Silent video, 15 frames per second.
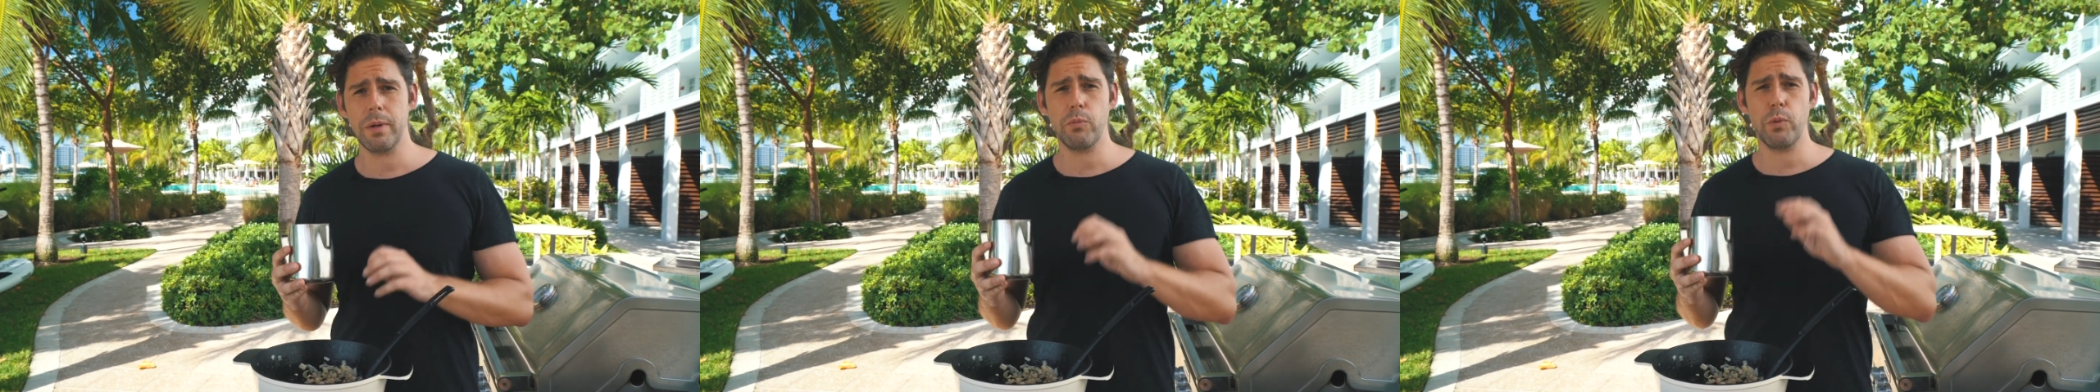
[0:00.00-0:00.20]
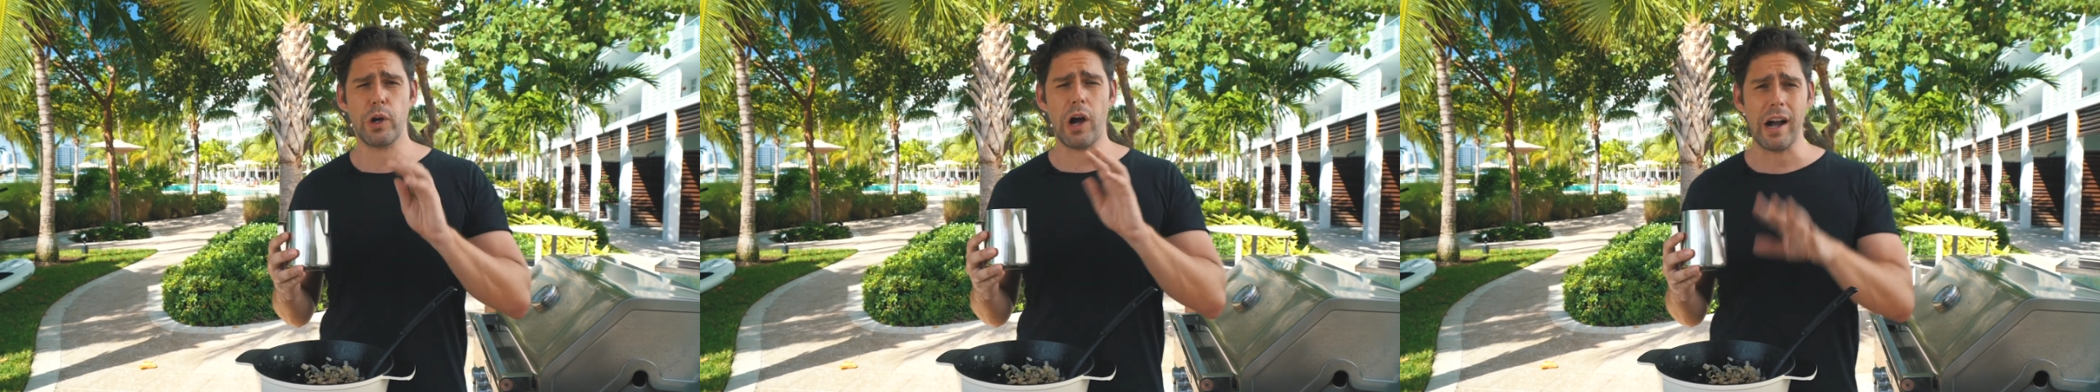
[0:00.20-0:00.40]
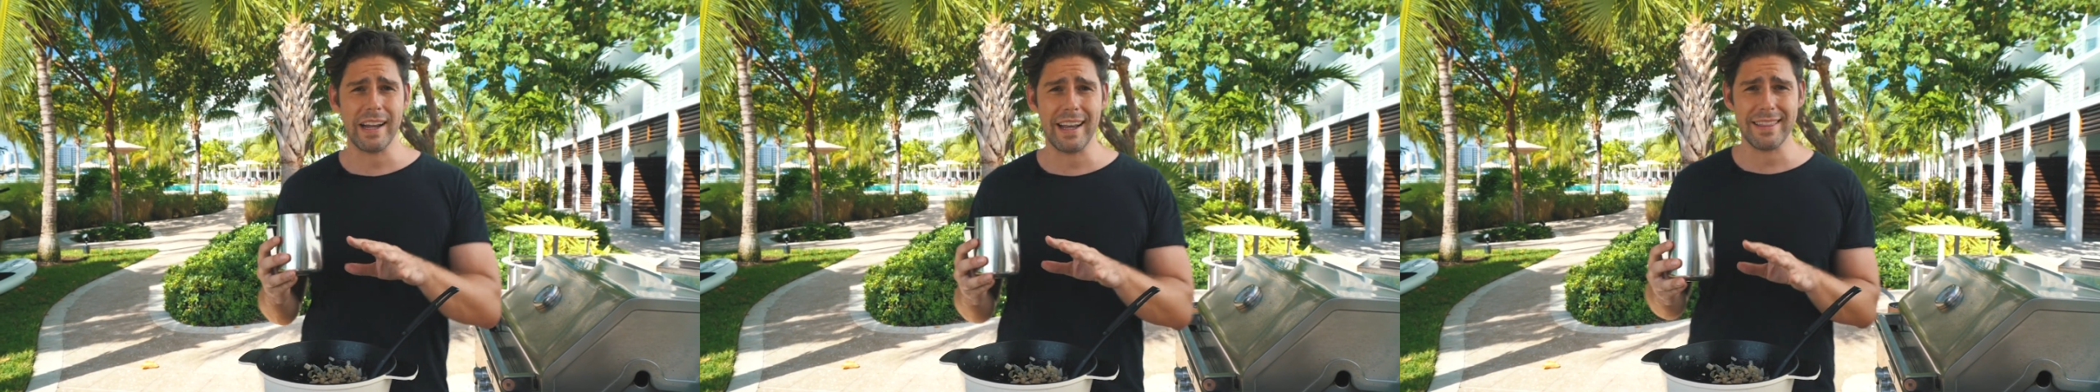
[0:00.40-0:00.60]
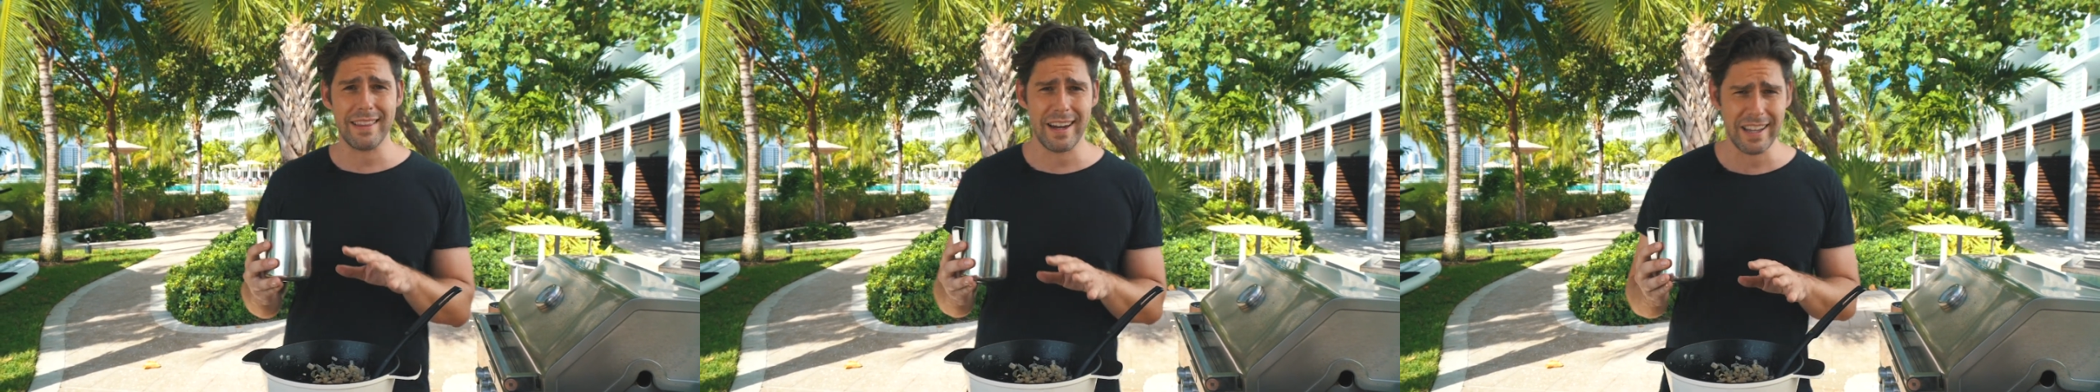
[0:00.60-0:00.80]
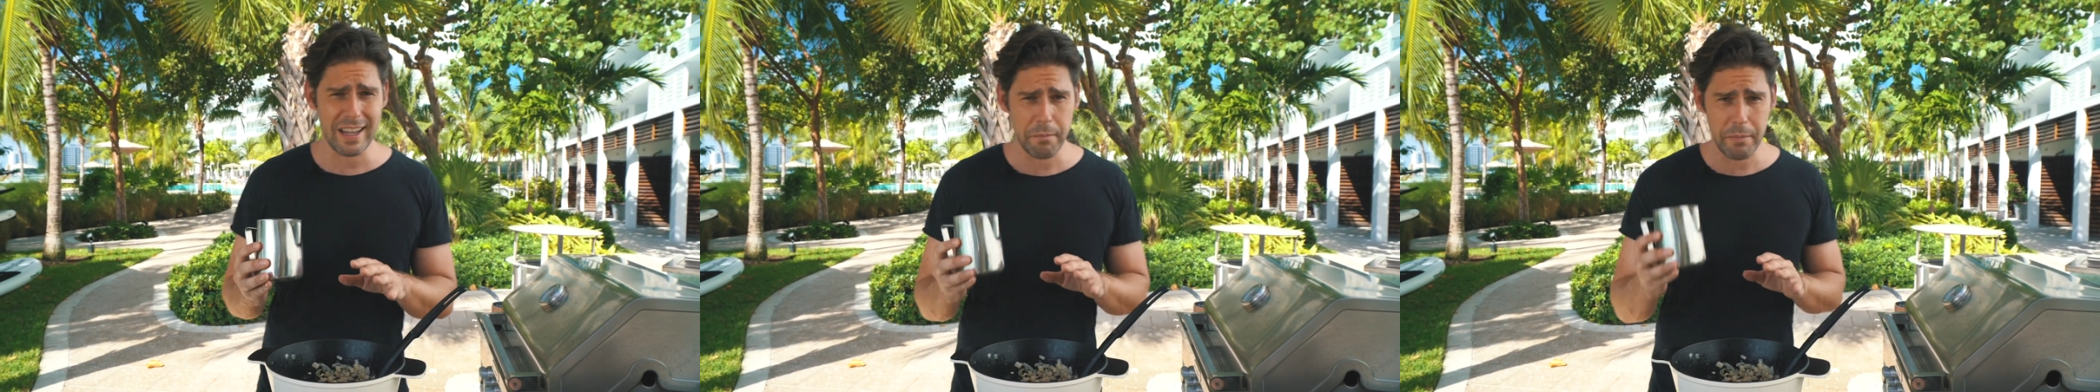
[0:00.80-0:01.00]
but we can't get
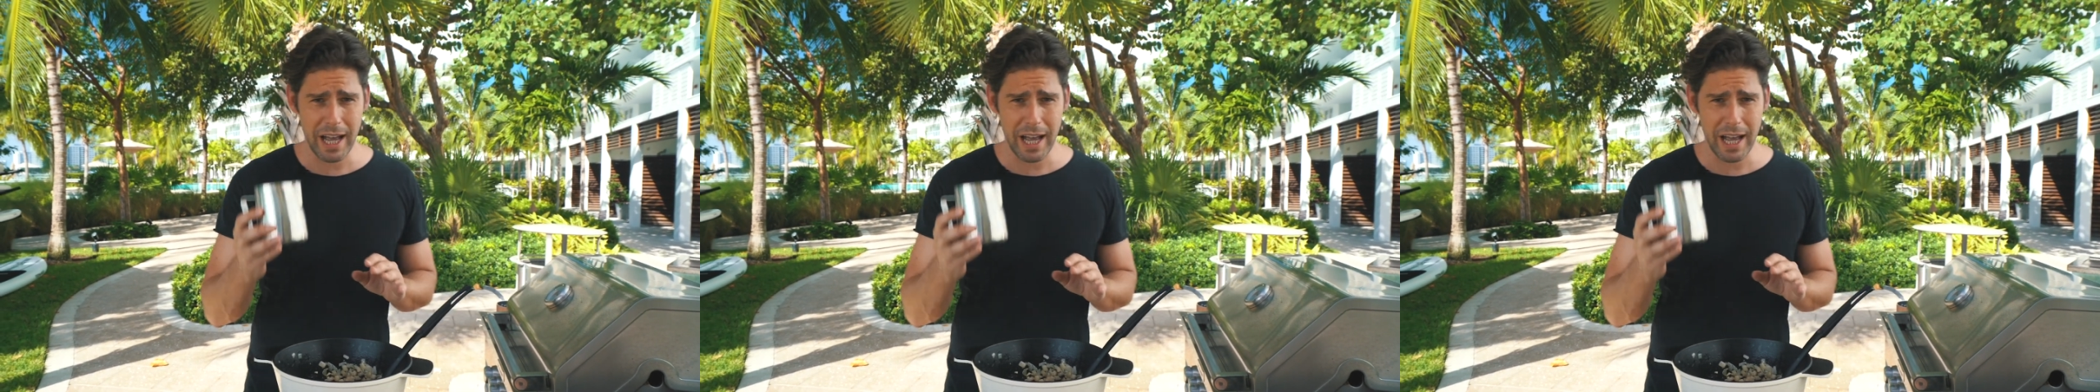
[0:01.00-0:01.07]
that here in